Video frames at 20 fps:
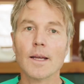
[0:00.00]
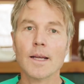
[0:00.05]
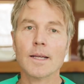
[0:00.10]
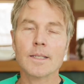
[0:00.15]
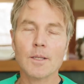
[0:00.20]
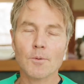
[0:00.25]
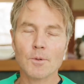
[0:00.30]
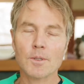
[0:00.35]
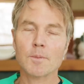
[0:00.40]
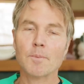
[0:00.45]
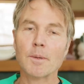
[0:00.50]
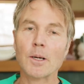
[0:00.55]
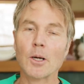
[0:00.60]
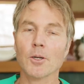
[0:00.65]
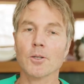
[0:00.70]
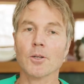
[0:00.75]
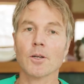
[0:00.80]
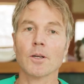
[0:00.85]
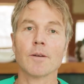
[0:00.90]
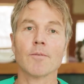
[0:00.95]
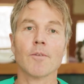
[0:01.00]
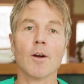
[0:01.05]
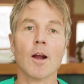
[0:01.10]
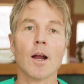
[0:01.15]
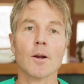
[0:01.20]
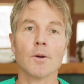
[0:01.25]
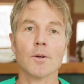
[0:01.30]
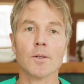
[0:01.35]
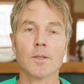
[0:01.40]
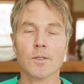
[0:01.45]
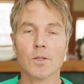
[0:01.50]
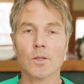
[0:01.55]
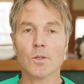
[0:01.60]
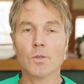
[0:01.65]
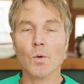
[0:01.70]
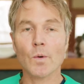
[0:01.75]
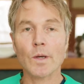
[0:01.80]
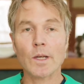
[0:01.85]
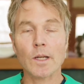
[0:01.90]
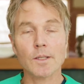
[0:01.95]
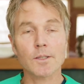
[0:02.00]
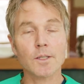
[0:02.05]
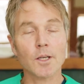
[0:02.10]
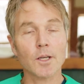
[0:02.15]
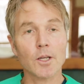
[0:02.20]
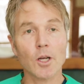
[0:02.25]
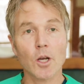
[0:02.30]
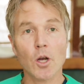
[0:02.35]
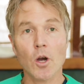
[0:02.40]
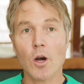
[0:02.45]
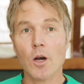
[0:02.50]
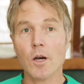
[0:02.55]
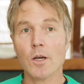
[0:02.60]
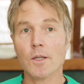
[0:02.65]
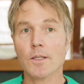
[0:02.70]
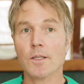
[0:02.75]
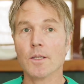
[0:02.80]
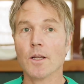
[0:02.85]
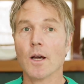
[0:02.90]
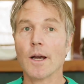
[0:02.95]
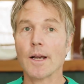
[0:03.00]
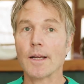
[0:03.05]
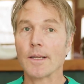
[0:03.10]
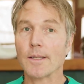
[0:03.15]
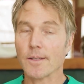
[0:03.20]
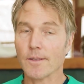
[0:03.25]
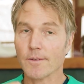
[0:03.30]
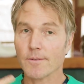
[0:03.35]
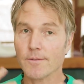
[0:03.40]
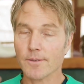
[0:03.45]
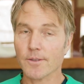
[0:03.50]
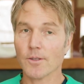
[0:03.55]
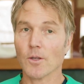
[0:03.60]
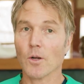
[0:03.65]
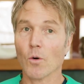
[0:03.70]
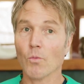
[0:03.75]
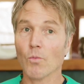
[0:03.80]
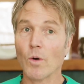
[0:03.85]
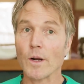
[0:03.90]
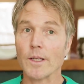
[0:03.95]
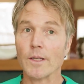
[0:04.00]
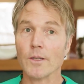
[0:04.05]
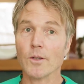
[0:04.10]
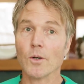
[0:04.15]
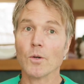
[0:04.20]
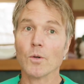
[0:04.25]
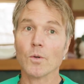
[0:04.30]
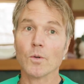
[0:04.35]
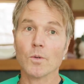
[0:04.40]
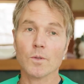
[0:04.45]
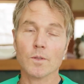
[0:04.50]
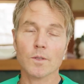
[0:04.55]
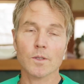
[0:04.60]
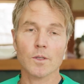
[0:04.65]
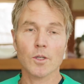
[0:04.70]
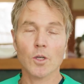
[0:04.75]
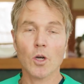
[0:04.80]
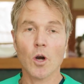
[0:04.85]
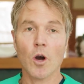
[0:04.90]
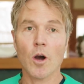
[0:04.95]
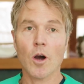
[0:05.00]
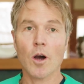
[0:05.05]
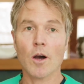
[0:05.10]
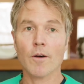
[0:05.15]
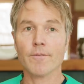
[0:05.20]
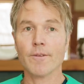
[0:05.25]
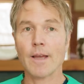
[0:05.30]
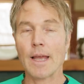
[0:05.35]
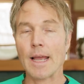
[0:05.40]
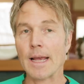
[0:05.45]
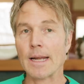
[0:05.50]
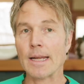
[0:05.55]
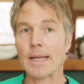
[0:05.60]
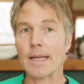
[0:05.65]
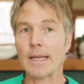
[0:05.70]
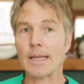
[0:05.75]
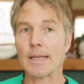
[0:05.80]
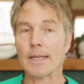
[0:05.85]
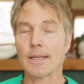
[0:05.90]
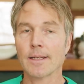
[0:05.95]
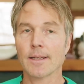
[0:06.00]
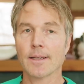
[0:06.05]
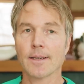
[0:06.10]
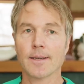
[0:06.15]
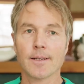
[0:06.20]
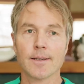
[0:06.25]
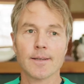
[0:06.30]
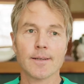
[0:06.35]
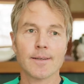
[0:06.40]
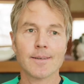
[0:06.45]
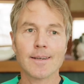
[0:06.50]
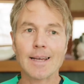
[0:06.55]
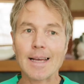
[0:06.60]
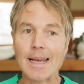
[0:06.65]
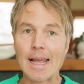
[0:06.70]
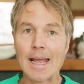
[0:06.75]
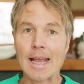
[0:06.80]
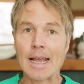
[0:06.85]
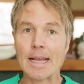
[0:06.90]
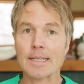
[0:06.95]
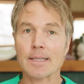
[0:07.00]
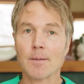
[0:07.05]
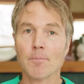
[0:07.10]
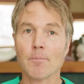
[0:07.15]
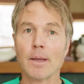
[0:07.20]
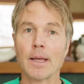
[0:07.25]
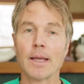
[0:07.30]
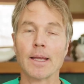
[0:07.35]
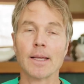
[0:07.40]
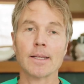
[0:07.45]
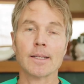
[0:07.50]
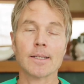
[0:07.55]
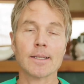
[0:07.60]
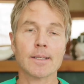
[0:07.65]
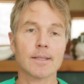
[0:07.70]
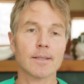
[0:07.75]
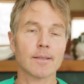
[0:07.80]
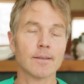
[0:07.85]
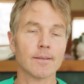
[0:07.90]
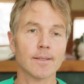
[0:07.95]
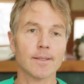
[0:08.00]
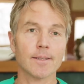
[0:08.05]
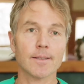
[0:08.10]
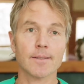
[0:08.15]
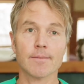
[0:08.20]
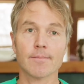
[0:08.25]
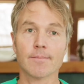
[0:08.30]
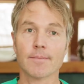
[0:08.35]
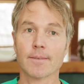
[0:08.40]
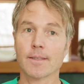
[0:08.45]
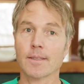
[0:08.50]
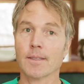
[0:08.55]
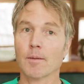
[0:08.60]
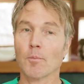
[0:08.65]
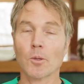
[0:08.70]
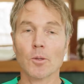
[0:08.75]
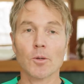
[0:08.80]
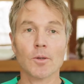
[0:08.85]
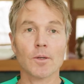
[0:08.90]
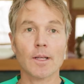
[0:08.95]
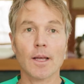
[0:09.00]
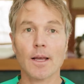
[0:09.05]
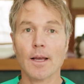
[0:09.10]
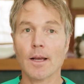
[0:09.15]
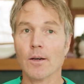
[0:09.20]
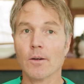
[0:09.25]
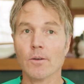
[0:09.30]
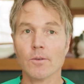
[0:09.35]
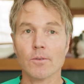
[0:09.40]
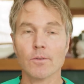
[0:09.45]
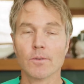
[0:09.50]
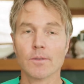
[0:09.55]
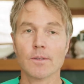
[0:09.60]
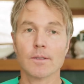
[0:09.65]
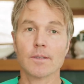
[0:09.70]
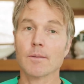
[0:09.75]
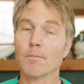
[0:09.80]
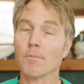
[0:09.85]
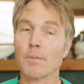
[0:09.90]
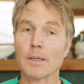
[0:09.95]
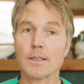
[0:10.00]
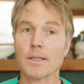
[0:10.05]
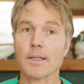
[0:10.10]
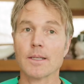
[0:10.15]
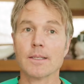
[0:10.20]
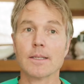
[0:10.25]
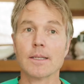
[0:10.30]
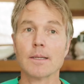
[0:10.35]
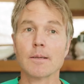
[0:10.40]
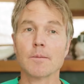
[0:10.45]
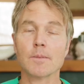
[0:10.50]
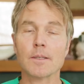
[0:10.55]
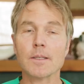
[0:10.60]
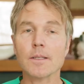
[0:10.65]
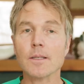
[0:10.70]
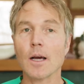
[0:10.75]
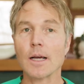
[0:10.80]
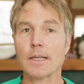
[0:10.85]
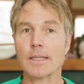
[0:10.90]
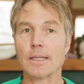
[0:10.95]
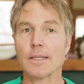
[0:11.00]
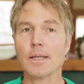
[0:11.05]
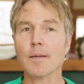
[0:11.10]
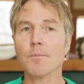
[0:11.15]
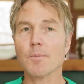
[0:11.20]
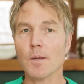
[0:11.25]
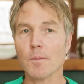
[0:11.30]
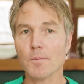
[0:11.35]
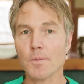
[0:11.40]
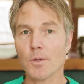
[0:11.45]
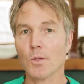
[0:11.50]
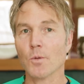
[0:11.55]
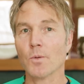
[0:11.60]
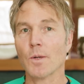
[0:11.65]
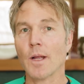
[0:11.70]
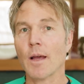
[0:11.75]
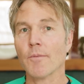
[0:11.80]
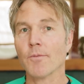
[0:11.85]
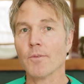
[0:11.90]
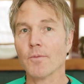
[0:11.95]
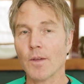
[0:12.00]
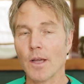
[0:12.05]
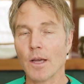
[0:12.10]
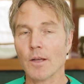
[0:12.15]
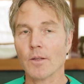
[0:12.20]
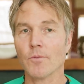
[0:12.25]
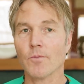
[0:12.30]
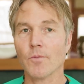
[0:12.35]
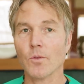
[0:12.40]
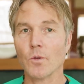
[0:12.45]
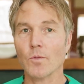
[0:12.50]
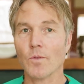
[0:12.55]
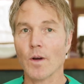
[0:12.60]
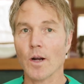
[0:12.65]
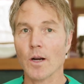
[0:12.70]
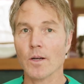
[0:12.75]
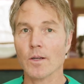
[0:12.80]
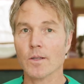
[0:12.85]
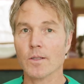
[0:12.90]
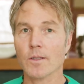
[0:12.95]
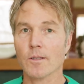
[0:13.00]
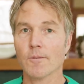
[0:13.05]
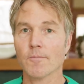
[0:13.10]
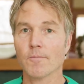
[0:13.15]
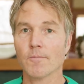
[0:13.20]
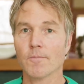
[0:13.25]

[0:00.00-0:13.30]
It's a respiratory virus, so it's going to cause signs of, you know, runny nose, cough, headache, aches and pains, similar to how much of the same signs and symptoms that you would have if you had a flu virus.